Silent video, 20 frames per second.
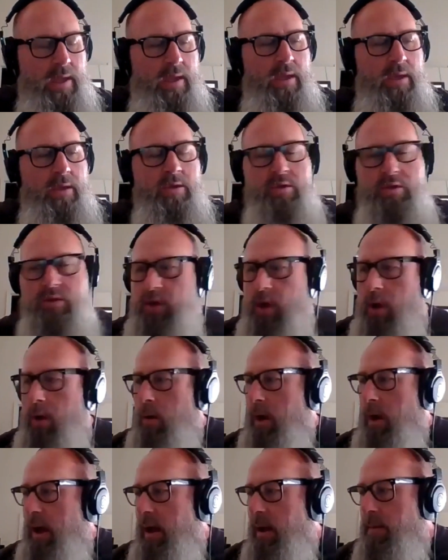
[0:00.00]

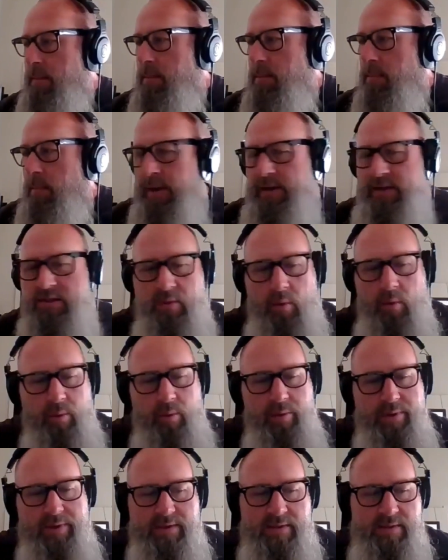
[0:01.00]
So my
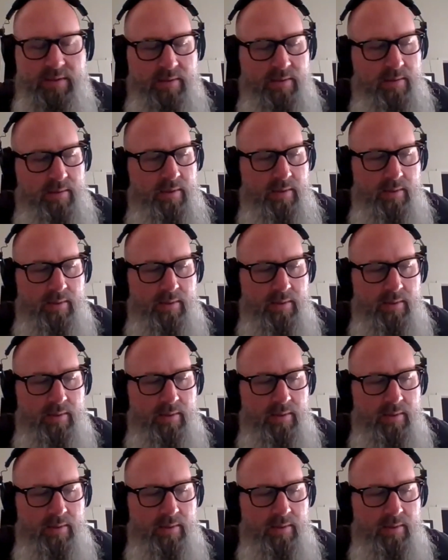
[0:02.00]
story's